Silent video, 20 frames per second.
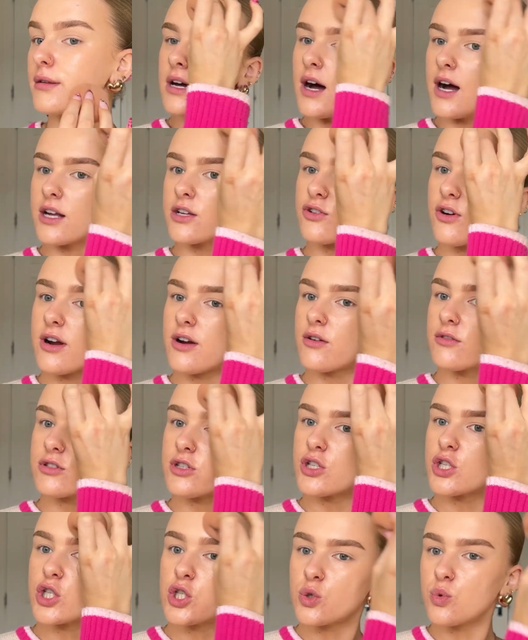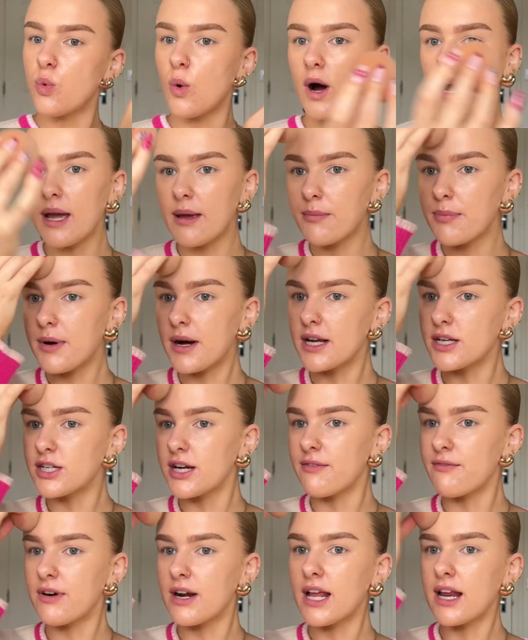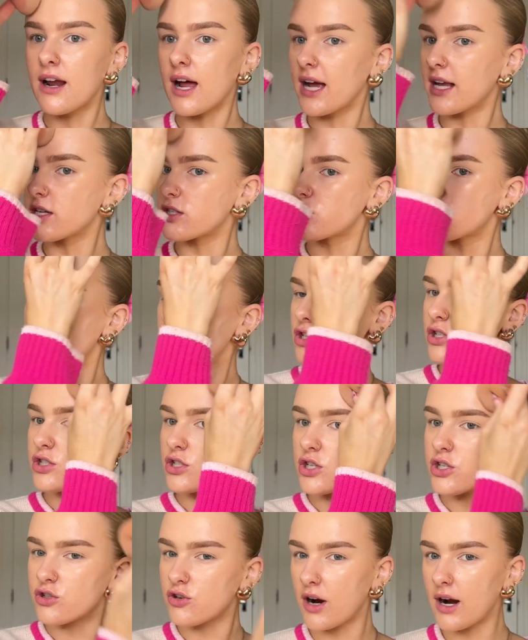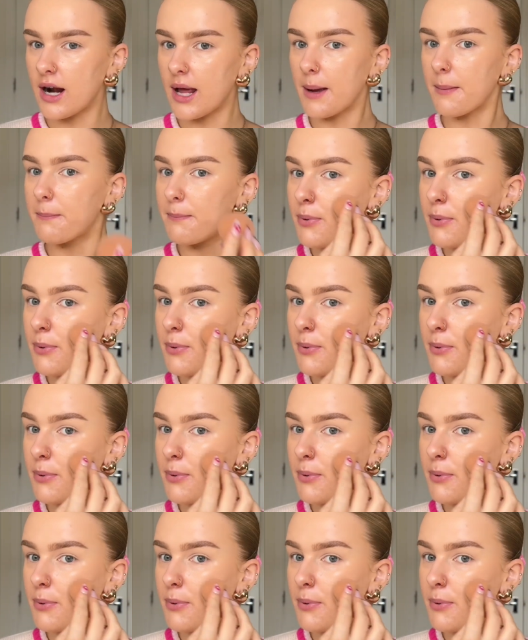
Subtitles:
I try not to swipe. I generally like just try and like